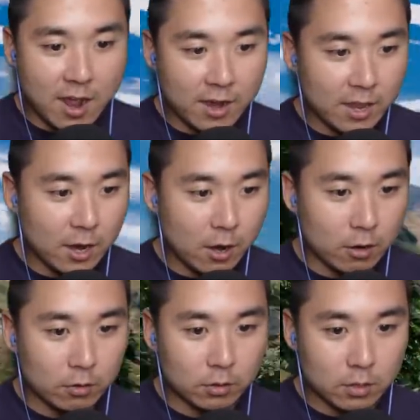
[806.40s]
out of
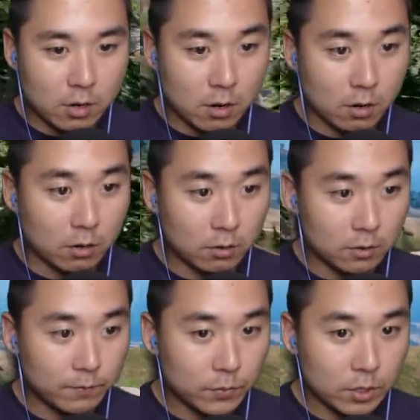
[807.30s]
here! Oh
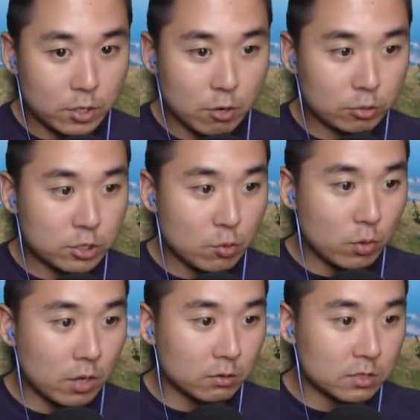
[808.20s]
dude, she
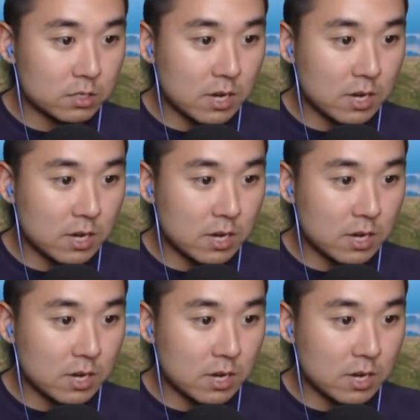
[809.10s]
won't